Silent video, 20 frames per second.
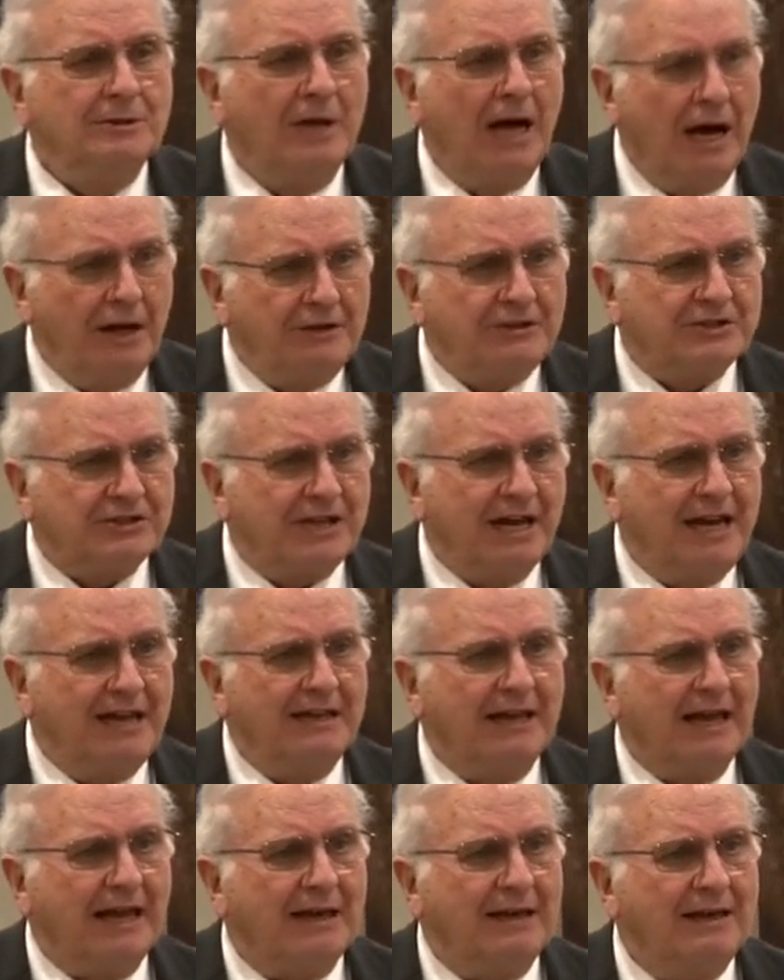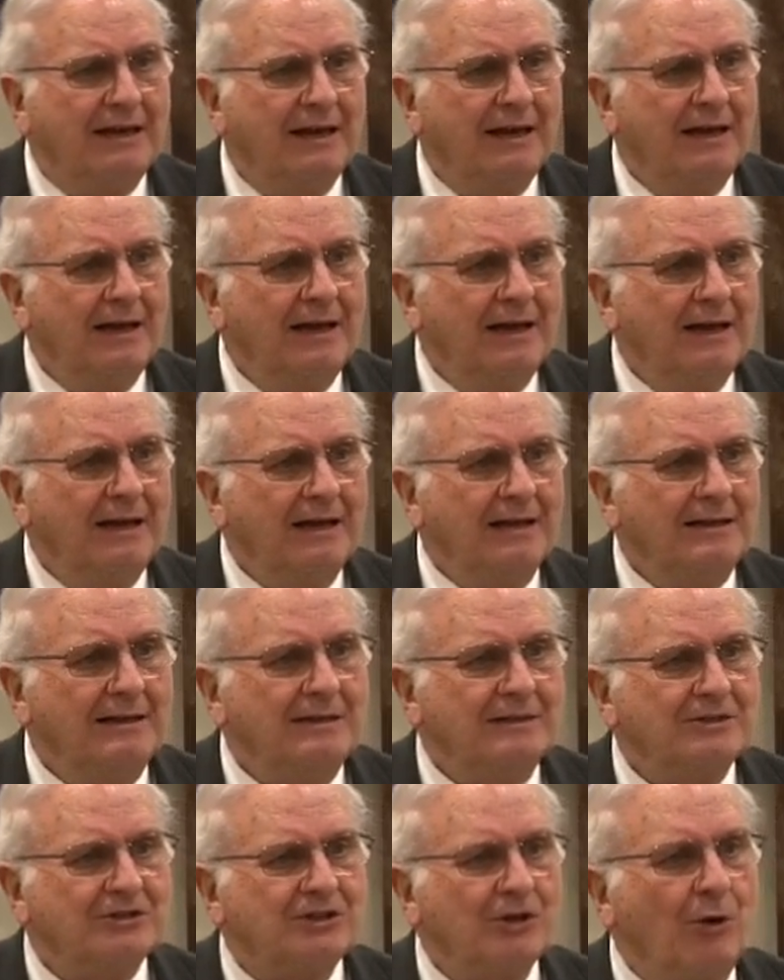I understand that.
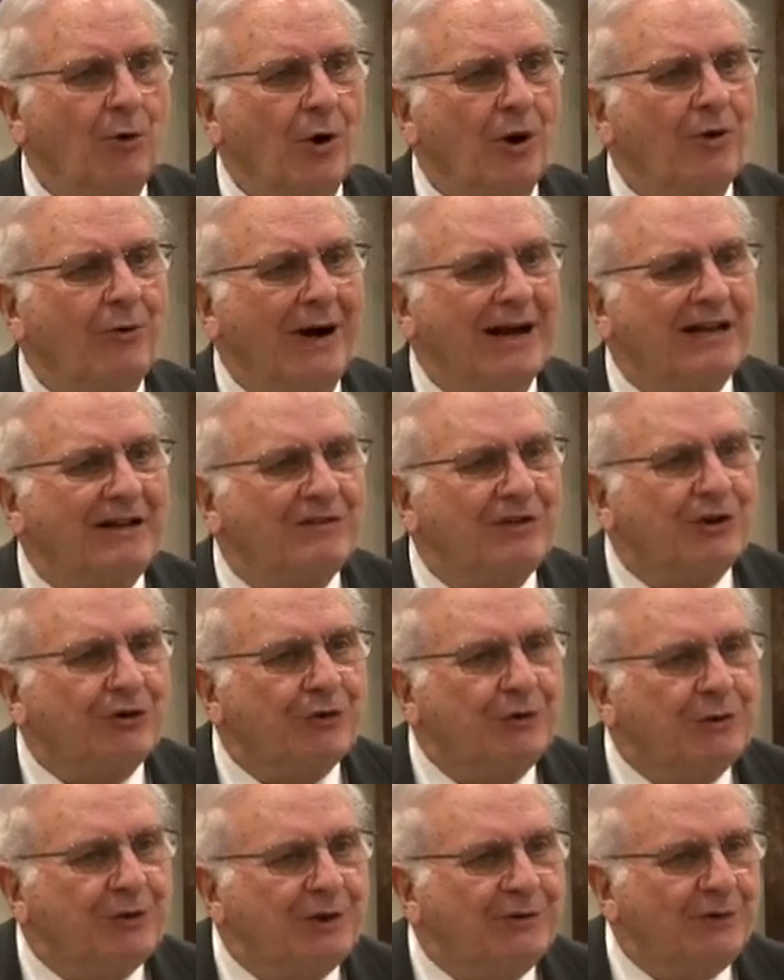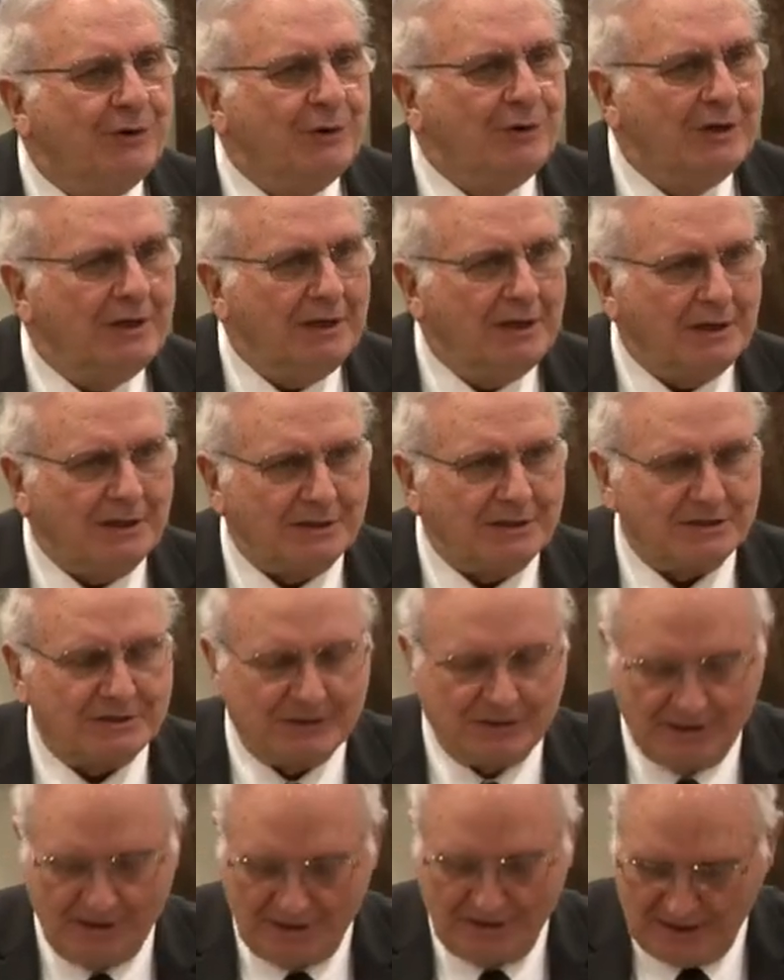So, where do I get the truth of who He
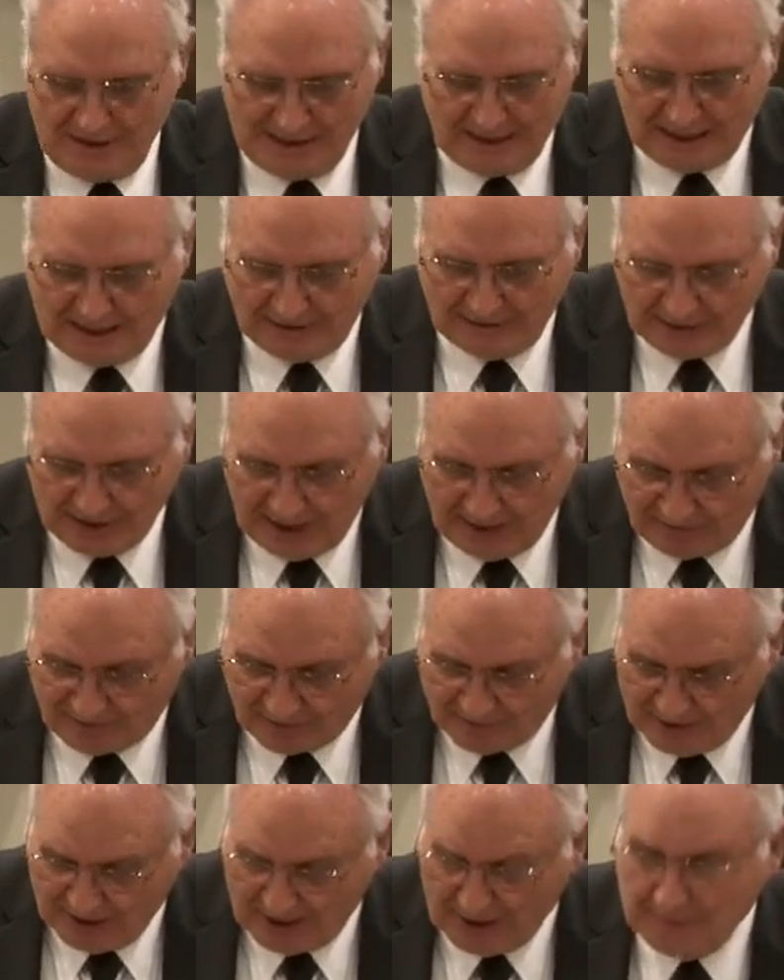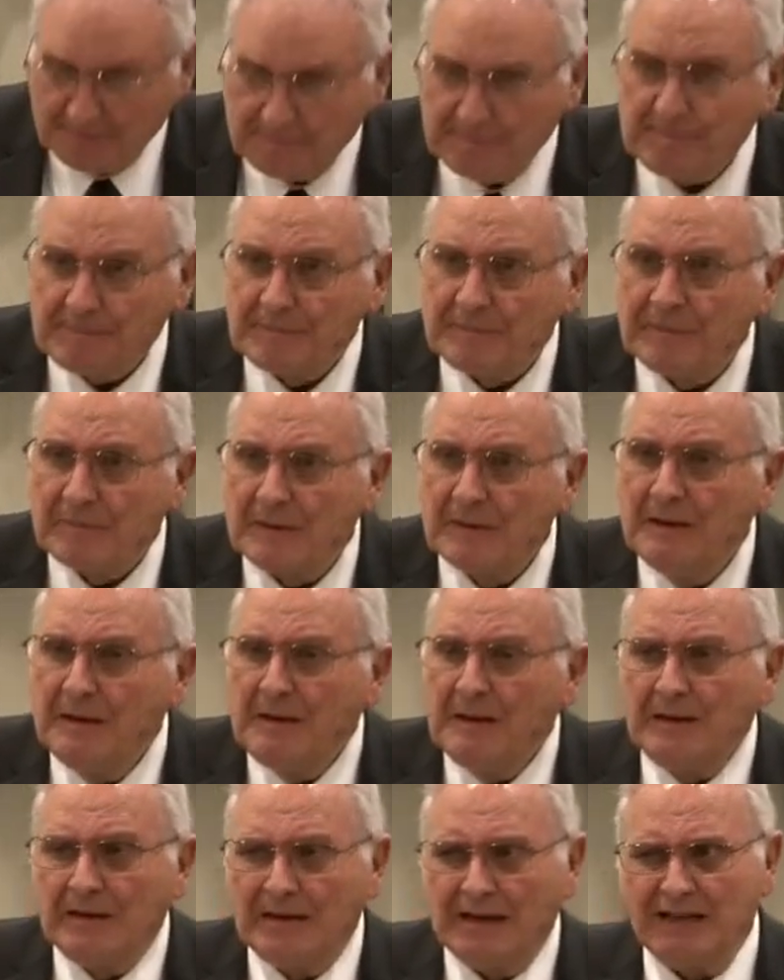is? I don't get it from them.
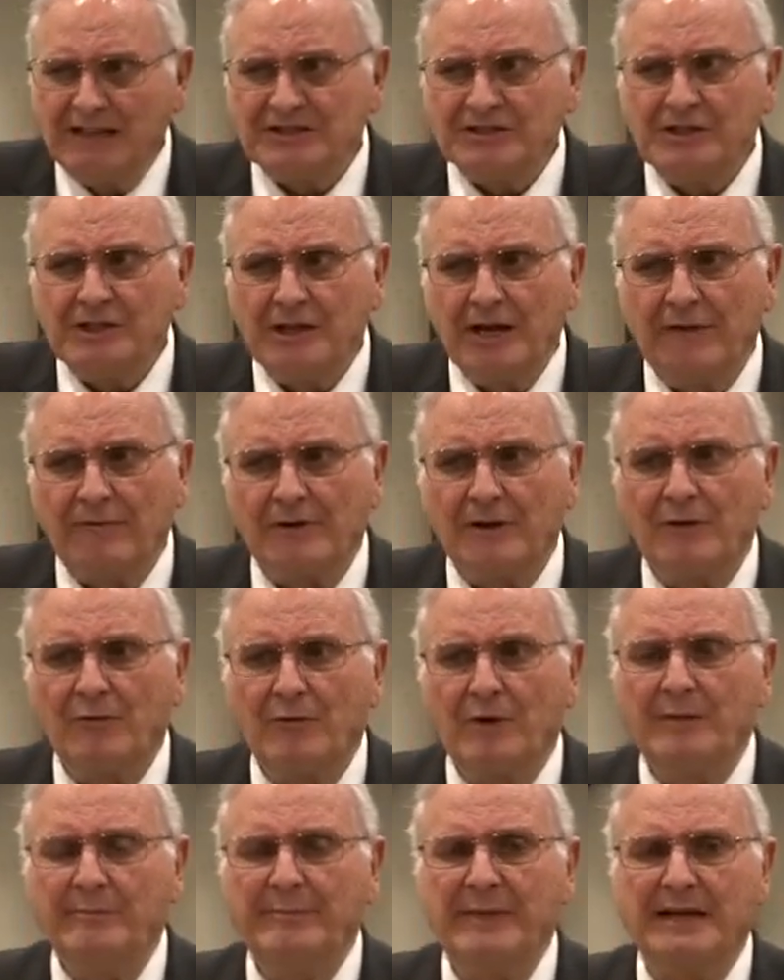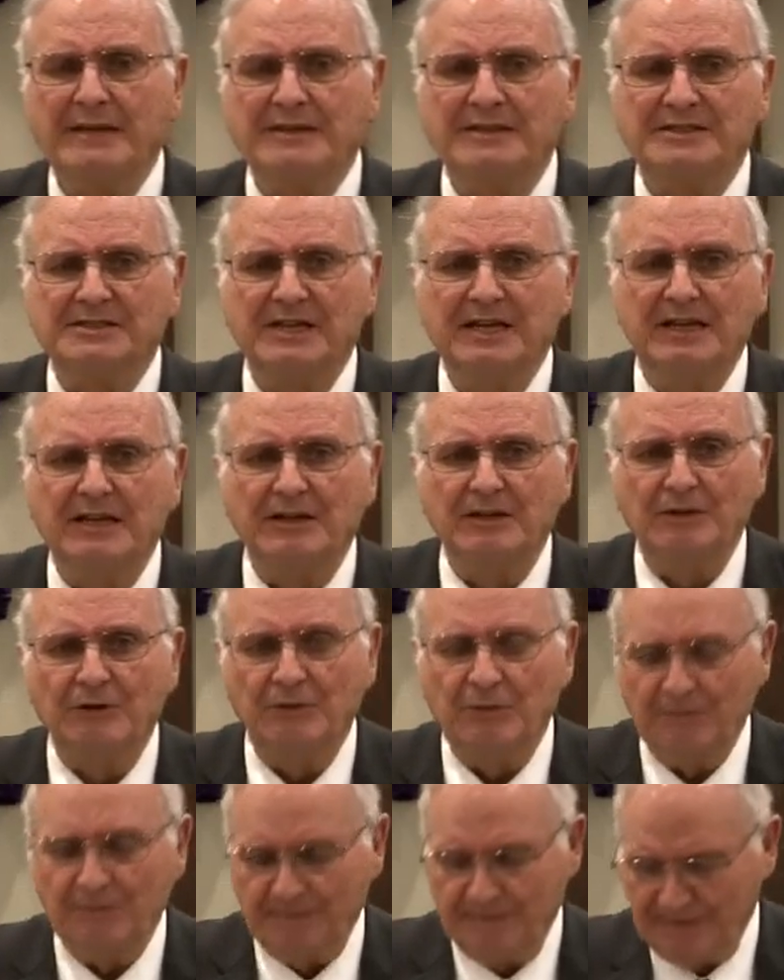Now, listen carefully to what I'm about to say to
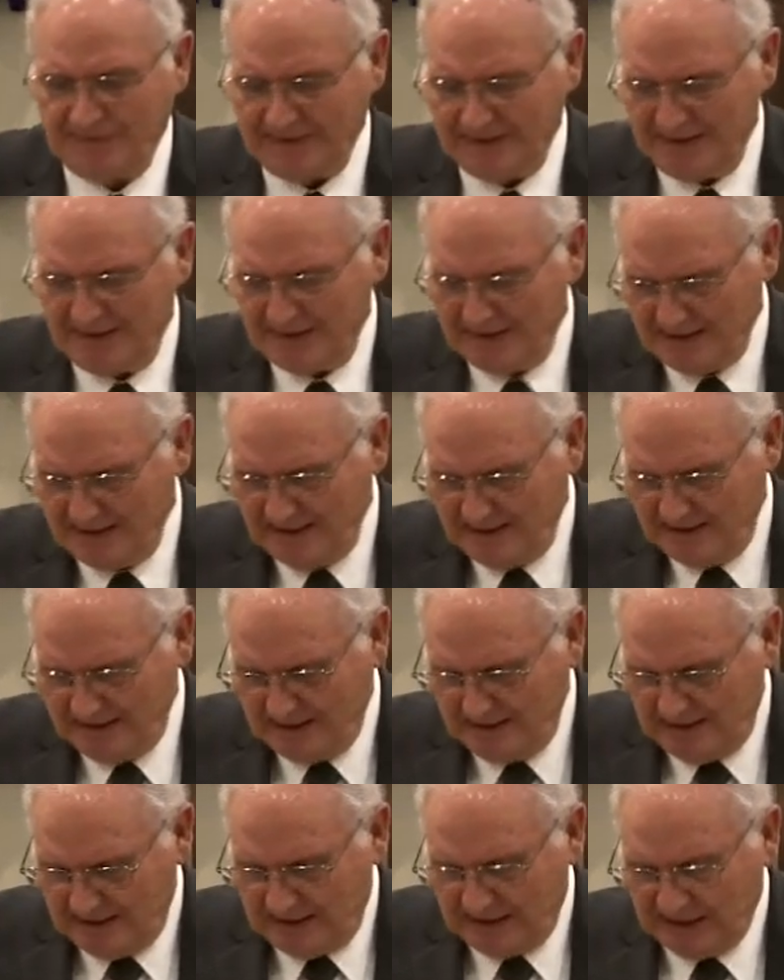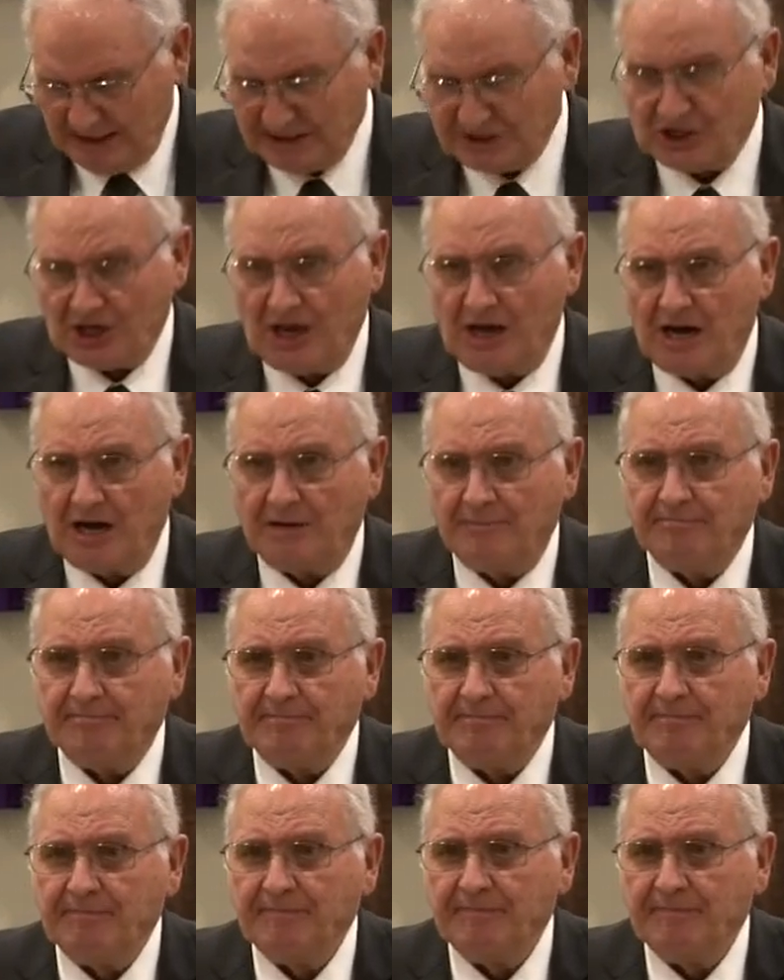you Islam.